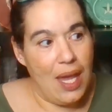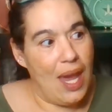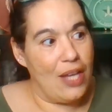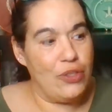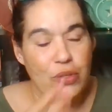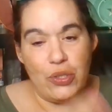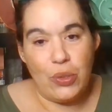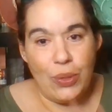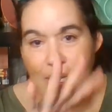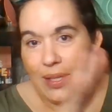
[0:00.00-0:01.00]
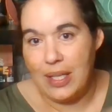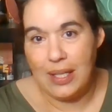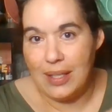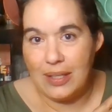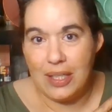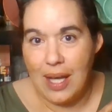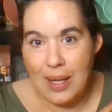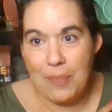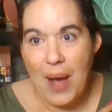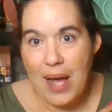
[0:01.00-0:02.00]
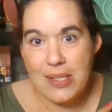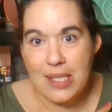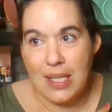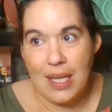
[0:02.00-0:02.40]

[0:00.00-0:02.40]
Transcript: As you saw in the unboxing,